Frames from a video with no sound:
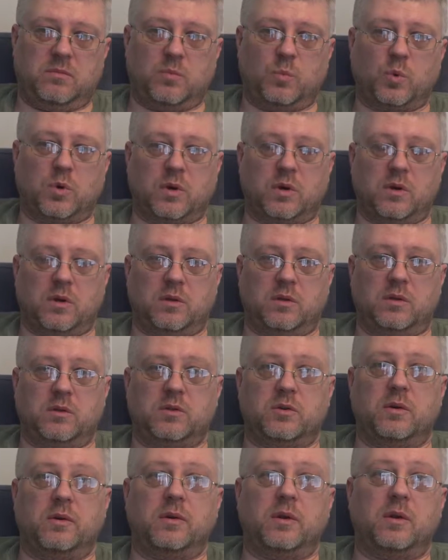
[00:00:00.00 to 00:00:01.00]
working on
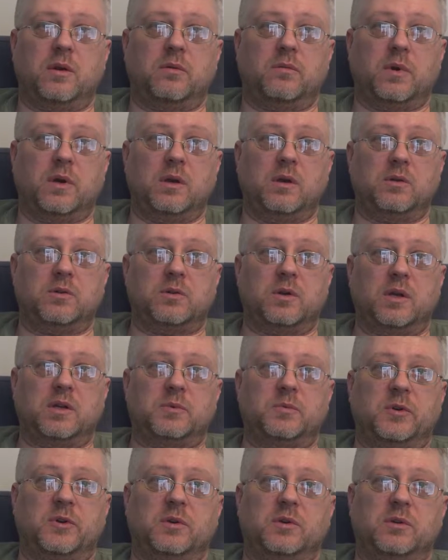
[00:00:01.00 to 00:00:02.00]
the radio
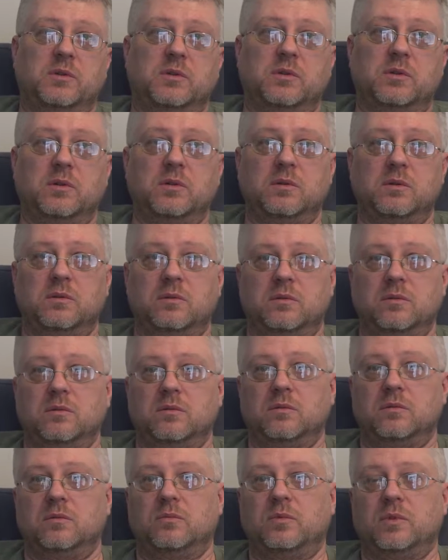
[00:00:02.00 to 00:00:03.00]
transmitters and
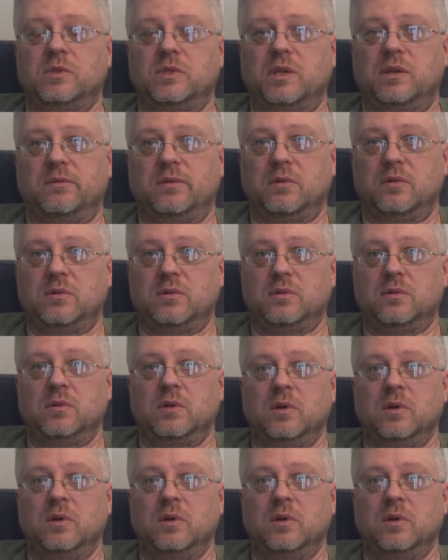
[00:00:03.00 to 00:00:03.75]
receivers